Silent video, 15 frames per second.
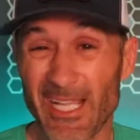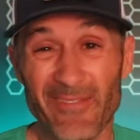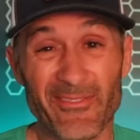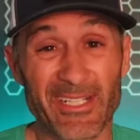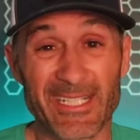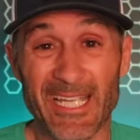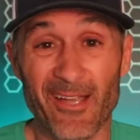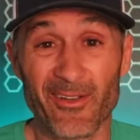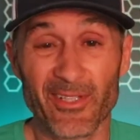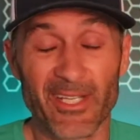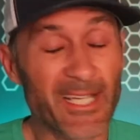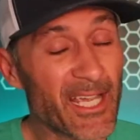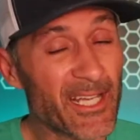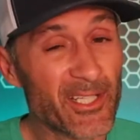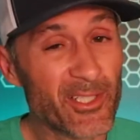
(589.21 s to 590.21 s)
have an account
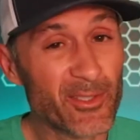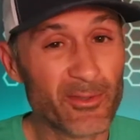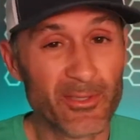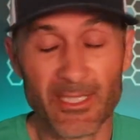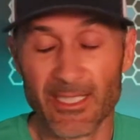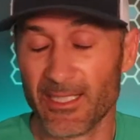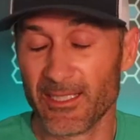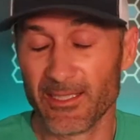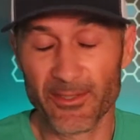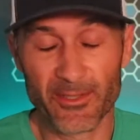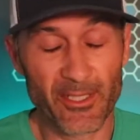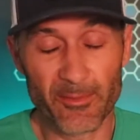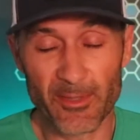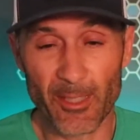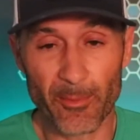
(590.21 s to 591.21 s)
like I do, you're
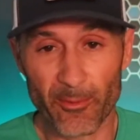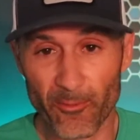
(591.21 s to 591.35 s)
going to be up